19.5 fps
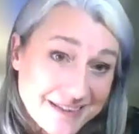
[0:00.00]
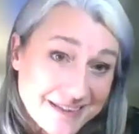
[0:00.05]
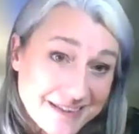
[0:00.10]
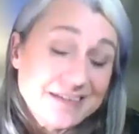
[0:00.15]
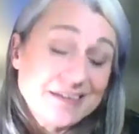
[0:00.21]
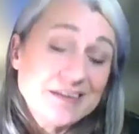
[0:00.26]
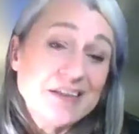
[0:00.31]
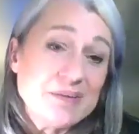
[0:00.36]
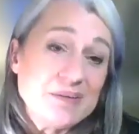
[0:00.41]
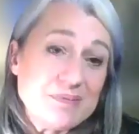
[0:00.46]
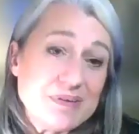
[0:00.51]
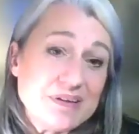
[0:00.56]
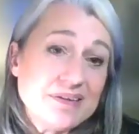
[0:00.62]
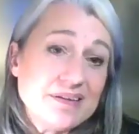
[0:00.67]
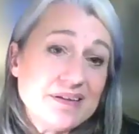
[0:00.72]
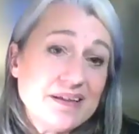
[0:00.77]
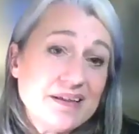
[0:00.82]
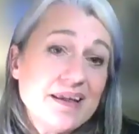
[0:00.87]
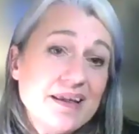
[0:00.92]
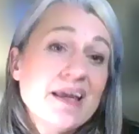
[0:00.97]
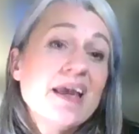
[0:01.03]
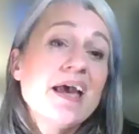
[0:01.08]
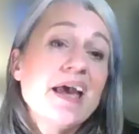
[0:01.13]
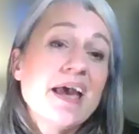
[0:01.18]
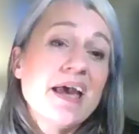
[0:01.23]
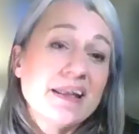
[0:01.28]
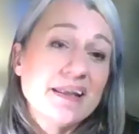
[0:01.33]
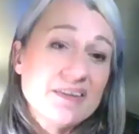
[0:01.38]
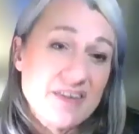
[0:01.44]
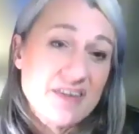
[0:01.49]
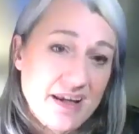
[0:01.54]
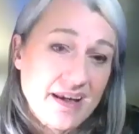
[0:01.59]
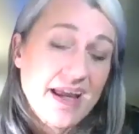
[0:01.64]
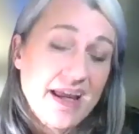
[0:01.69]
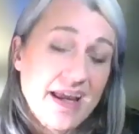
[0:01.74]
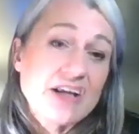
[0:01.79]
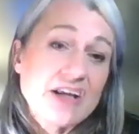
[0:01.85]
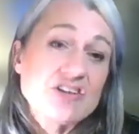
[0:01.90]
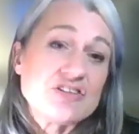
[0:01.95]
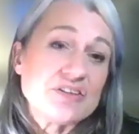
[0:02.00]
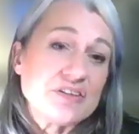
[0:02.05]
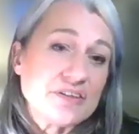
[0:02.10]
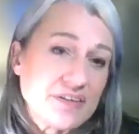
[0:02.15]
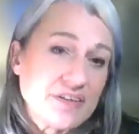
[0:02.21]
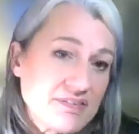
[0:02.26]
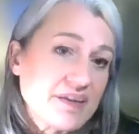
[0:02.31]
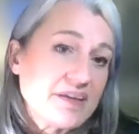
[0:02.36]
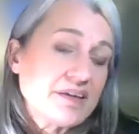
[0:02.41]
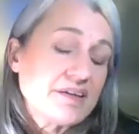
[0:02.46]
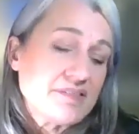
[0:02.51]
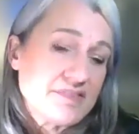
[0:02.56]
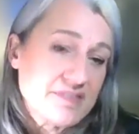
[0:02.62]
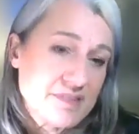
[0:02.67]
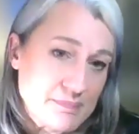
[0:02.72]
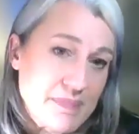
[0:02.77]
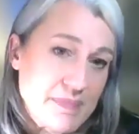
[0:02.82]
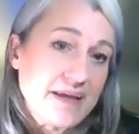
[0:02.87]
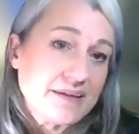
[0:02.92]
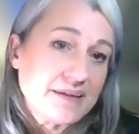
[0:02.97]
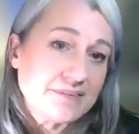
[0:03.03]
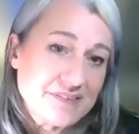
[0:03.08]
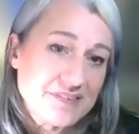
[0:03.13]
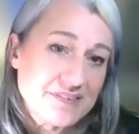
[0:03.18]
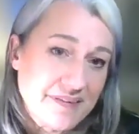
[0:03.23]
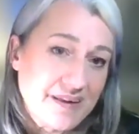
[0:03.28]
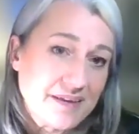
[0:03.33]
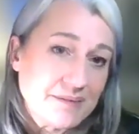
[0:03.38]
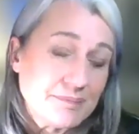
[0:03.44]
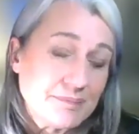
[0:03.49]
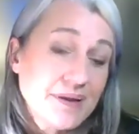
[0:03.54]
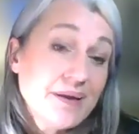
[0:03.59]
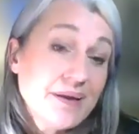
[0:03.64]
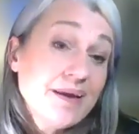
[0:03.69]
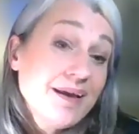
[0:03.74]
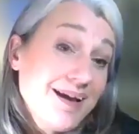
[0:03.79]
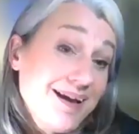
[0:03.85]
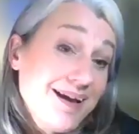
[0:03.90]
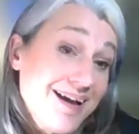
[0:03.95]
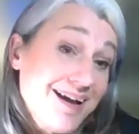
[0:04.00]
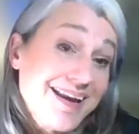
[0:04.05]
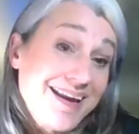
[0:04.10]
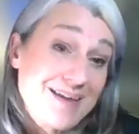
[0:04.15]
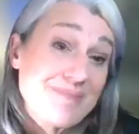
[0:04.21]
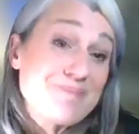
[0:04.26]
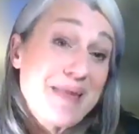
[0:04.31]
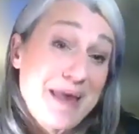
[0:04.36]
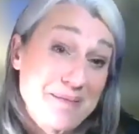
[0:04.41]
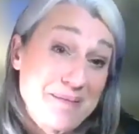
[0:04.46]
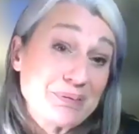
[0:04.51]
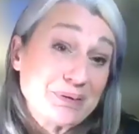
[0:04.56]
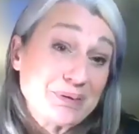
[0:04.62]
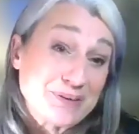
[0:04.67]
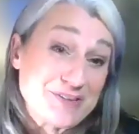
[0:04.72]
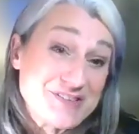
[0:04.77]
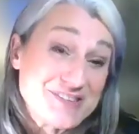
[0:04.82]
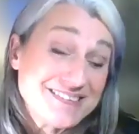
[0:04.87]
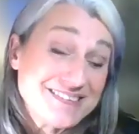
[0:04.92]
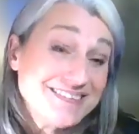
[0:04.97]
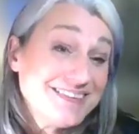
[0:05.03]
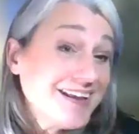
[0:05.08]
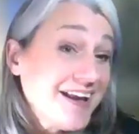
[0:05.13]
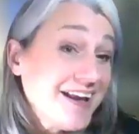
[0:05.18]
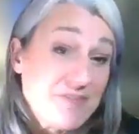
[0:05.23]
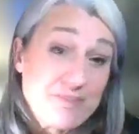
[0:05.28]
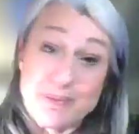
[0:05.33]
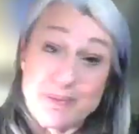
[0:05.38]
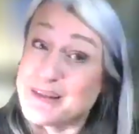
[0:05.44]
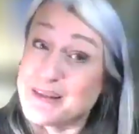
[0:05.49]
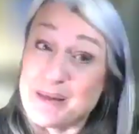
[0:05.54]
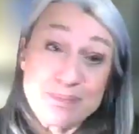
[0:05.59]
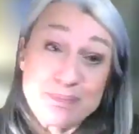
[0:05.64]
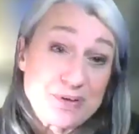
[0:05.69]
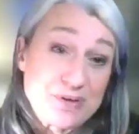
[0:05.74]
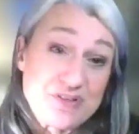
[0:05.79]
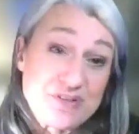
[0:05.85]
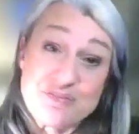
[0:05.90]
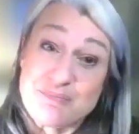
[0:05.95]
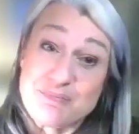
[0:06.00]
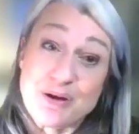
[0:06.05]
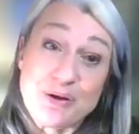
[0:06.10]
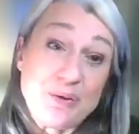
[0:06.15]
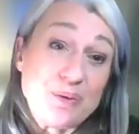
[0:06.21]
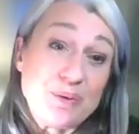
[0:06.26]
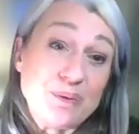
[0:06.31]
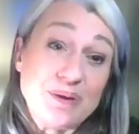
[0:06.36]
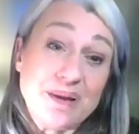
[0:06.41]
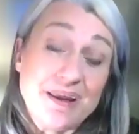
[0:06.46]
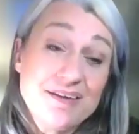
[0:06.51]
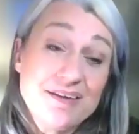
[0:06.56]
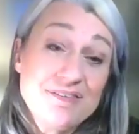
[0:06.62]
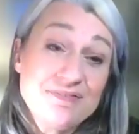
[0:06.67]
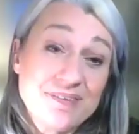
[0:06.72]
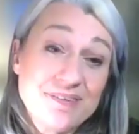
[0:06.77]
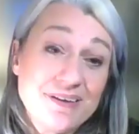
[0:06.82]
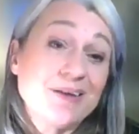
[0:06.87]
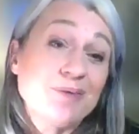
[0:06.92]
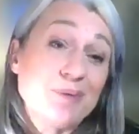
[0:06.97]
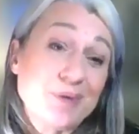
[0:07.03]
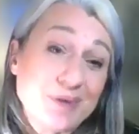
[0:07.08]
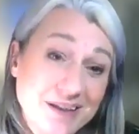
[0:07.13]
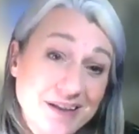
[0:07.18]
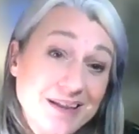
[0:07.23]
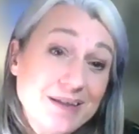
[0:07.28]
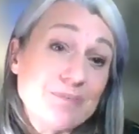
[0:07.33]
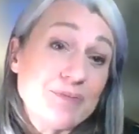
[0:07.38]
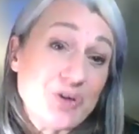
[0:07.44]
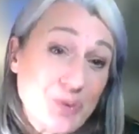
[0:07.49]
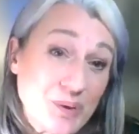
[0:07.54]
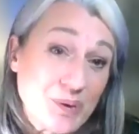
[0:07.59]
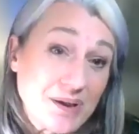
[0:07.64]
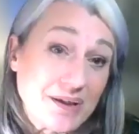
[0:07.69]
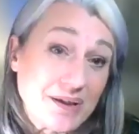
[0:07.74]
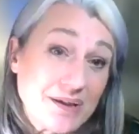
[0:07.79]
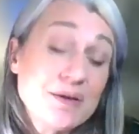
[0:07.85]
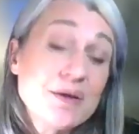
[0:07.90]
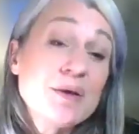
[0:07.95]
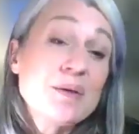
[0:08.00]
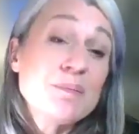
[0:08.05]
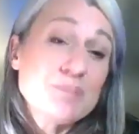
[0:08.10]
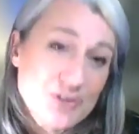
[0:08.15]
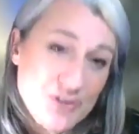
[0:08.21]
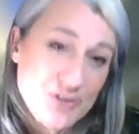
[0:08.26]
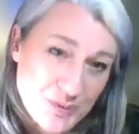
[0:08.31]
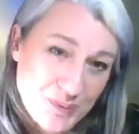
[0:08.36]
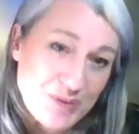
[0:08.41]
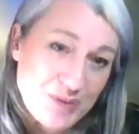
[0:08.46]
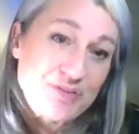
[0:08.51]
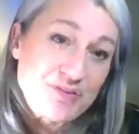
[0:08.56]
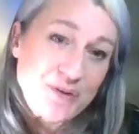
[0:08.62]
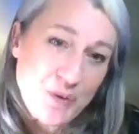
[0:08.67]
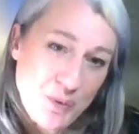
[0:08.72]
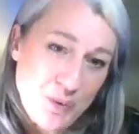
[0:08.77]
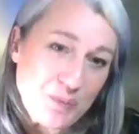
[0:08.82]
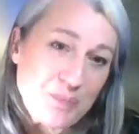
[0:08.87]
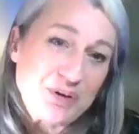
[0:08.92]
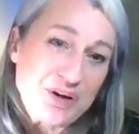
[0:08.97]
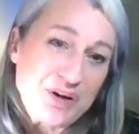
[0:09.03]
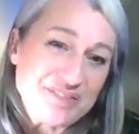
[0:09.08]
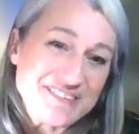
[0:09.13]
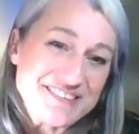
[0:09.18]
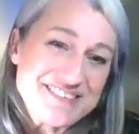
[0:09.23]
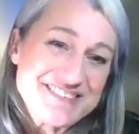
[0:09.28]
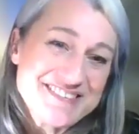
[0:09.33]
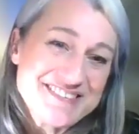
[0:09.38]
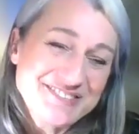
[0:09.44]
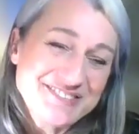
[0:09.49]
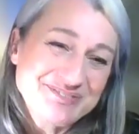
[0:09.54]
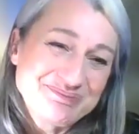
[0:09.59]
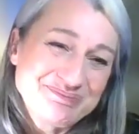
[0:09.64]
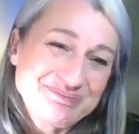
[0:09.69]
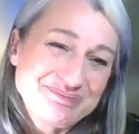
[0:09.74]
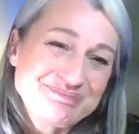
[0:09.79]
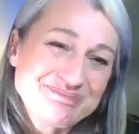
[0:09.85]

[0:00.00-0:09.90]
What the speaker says: in the community and take action on the things that matter to them. I am that person. I've been that person my whole life, and I want to keep doing it, but do it for the whole province.